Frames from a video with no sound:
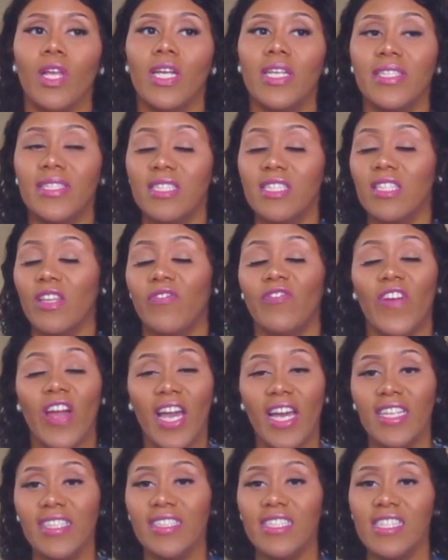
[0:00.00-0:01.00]
It's the
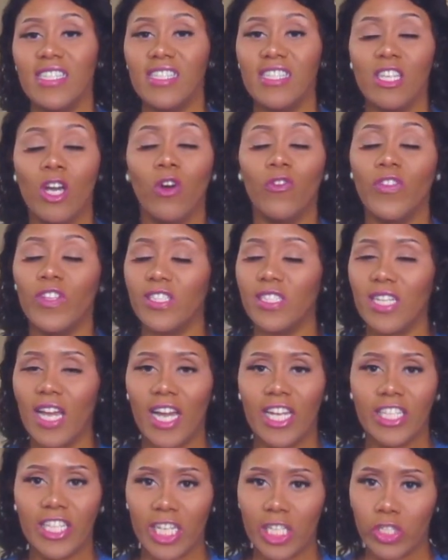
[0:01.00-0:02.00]
fast itself is
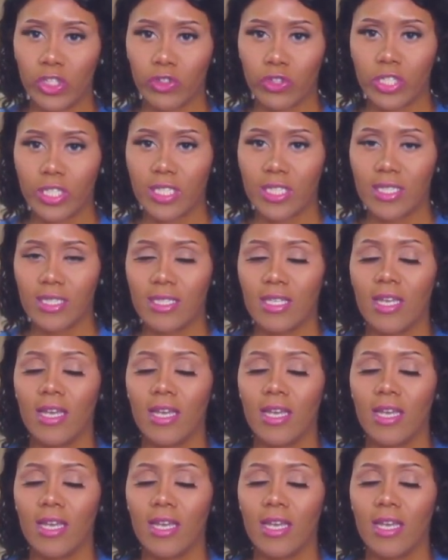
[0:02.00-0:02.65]
not dangerous.